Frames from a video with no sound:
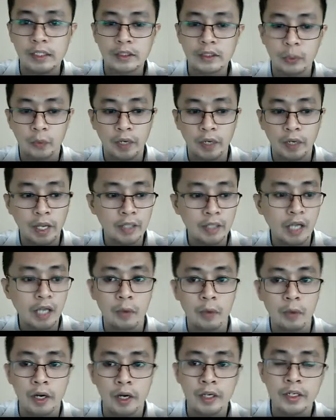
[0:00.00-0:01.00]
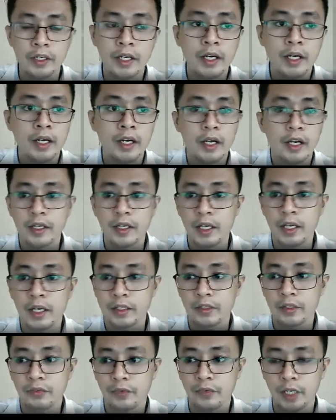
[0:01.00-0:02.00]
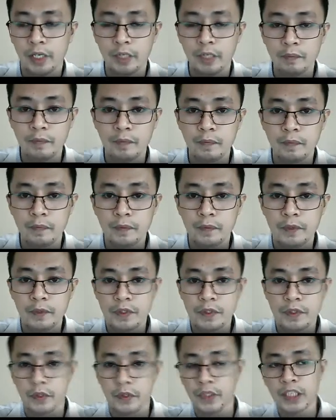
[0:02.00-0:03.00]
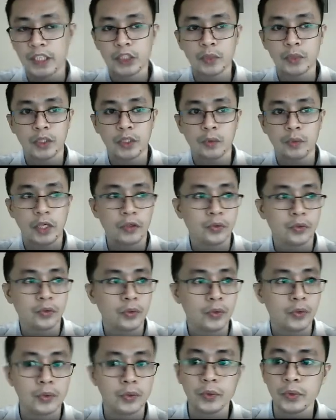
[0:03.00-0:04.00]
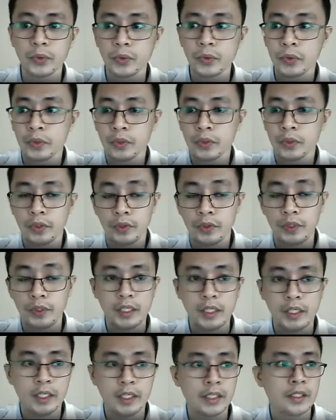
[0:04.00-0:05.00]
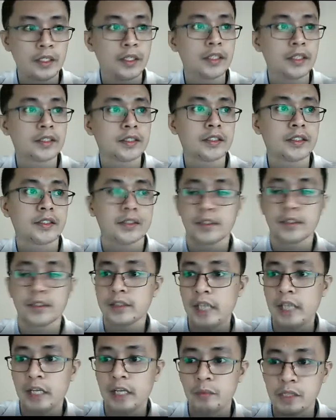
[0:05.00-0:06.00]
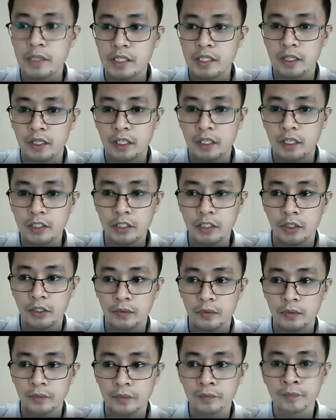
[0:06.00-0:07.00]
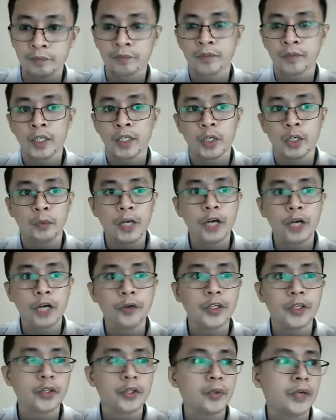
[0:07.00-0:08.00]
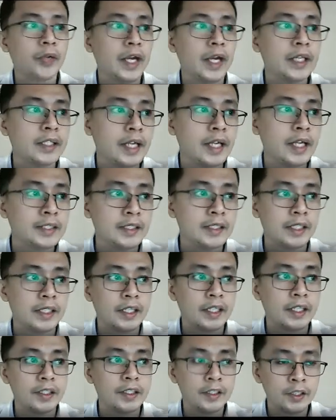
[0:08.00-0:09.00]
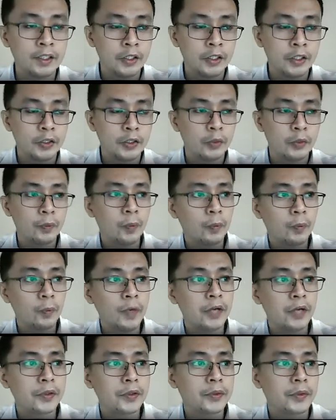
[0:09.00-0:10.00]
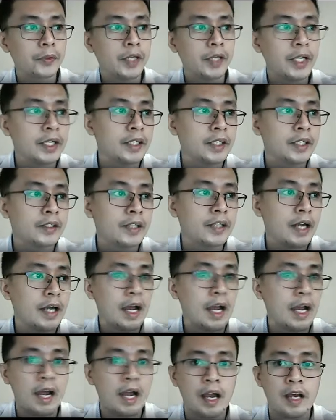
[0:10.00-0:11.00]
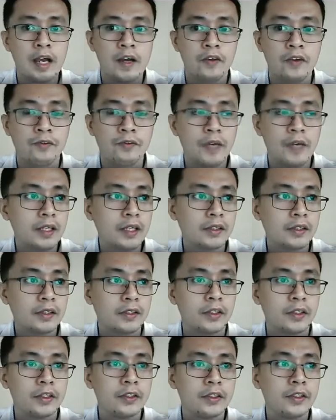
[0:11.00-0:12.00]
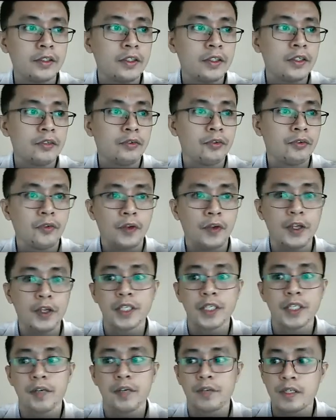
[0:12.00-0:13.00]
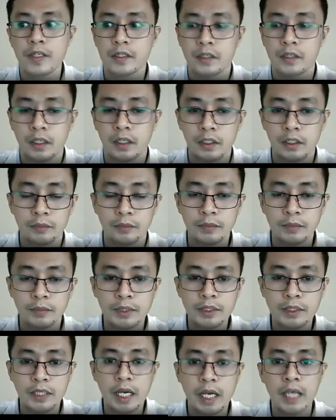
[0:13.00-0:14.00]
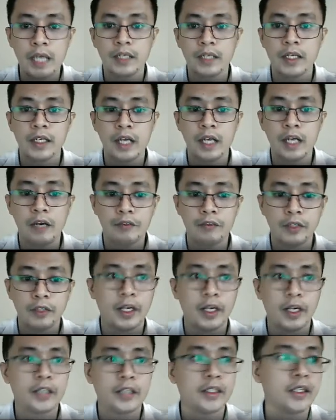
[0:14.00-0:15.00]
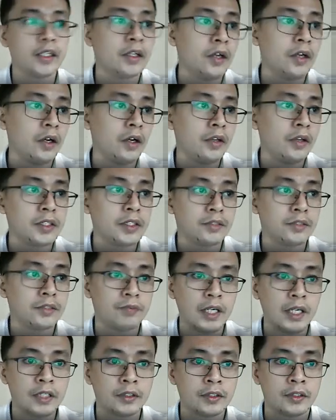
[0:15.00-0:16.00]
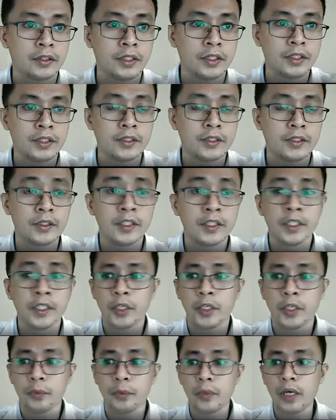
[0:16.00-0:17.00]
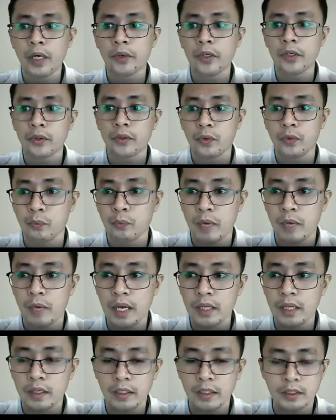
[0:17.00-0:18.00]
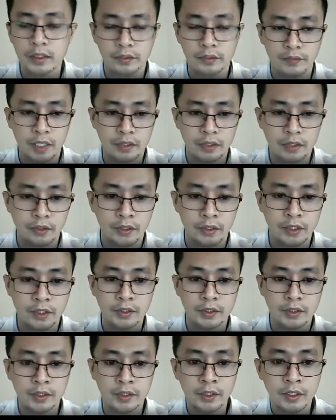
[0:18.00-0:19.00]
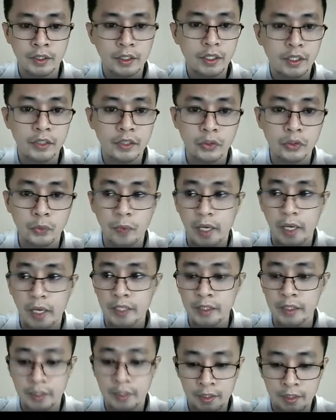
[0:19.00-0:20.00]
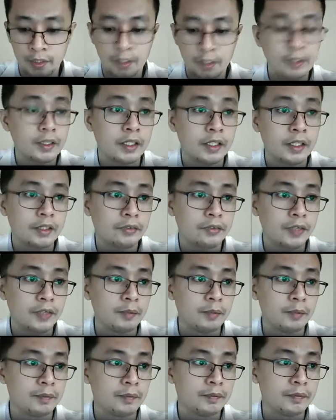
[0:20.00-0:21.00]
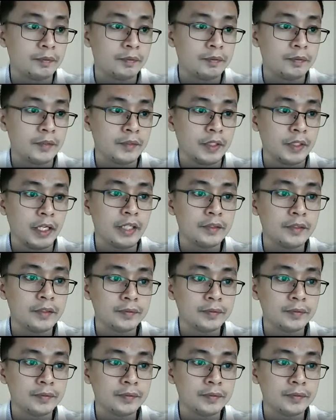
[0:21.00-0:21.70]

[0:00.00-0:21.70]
to create our data frame. So that's what we are going to do in this slide presentation. We are going to create class again. We are going to create a vector for each of these columns, and then after creating all these vectors, we are going to combine these vectors into one data frame. Okay?